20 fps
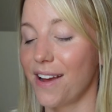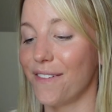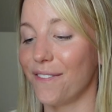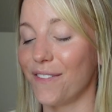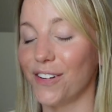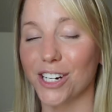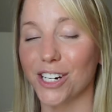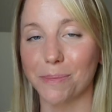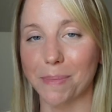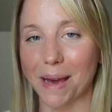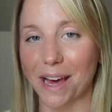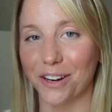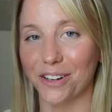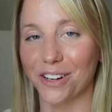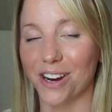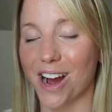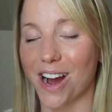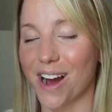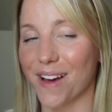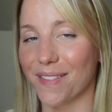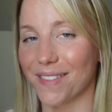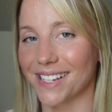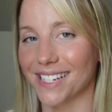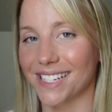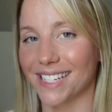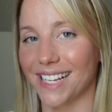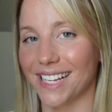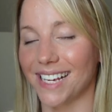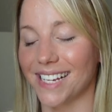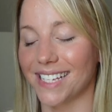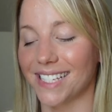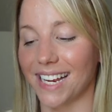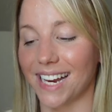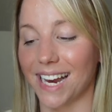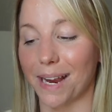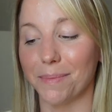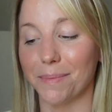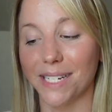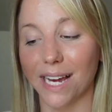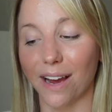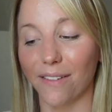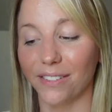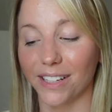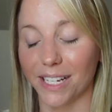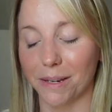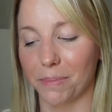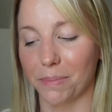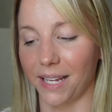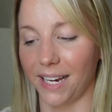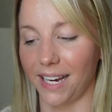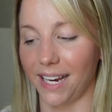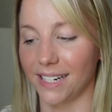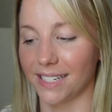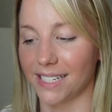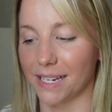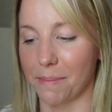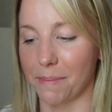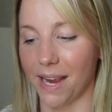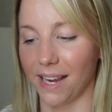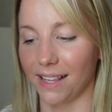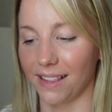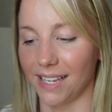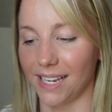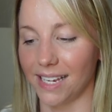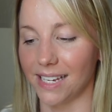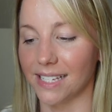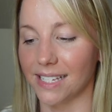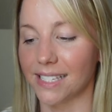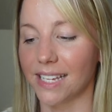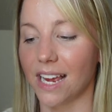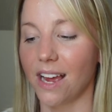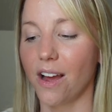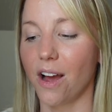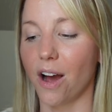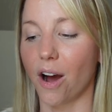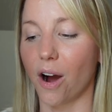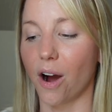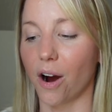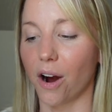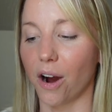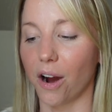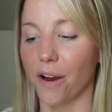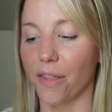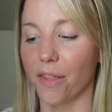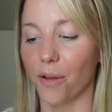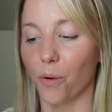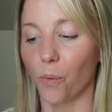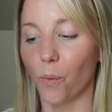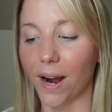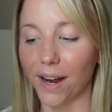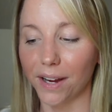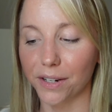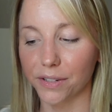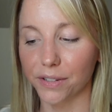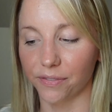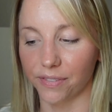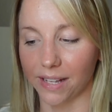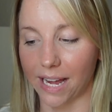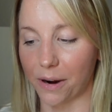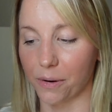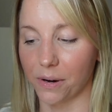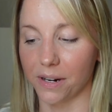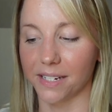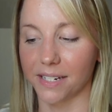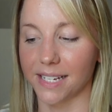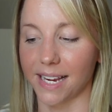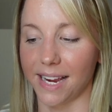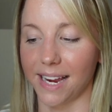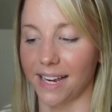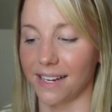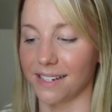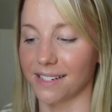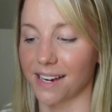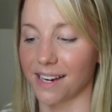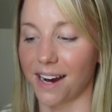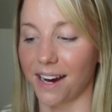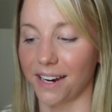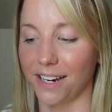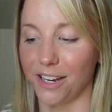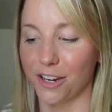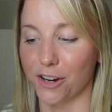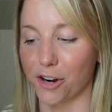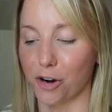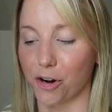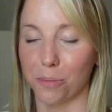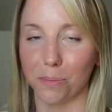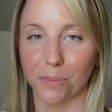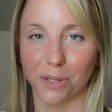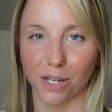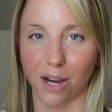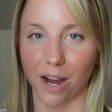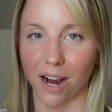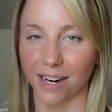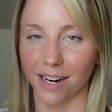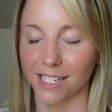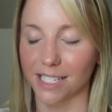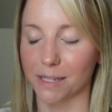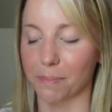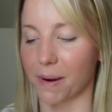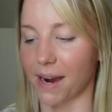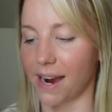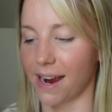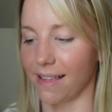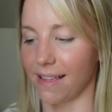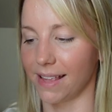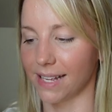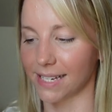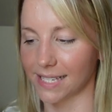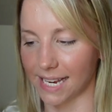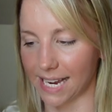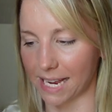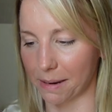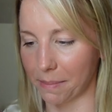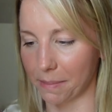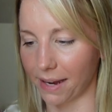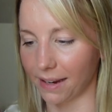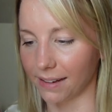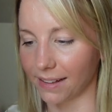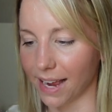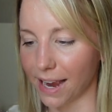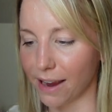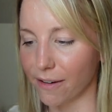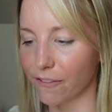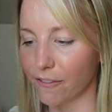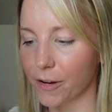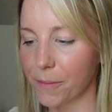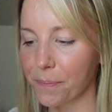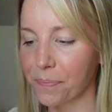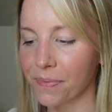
First pattern on this list, and I'm definitely planning to make these are the Wildflowers and Honeycomb socks by This Handmade Life.